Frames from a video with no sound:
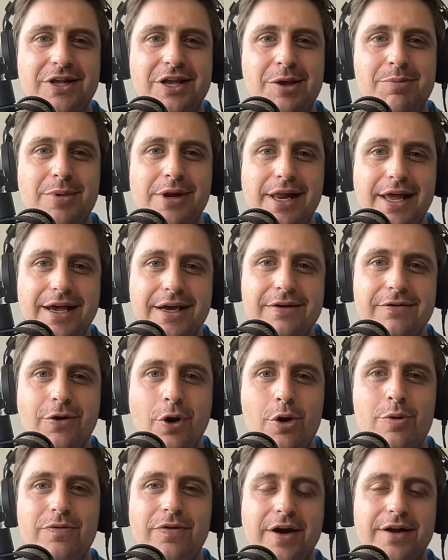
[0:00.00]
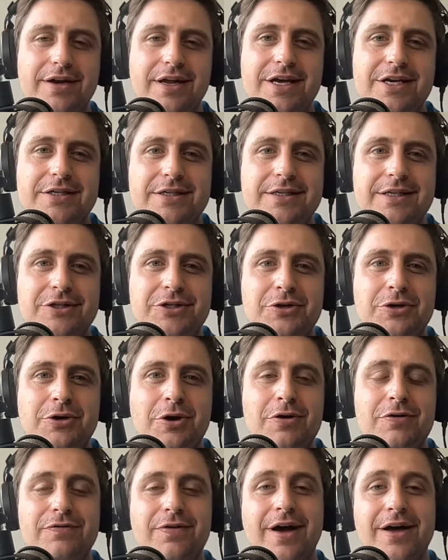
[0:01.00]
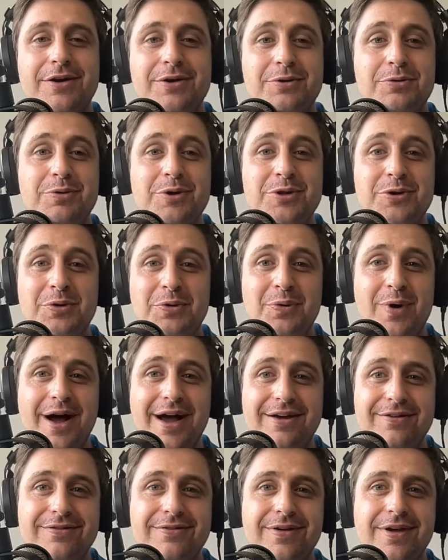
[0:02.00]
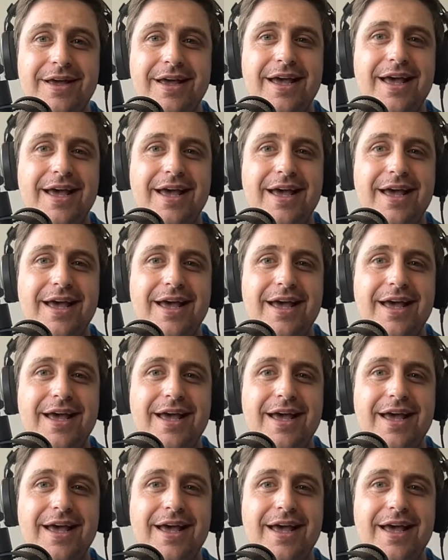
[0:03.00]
the Himalayan Hope Foundation that you co-founded with your wife.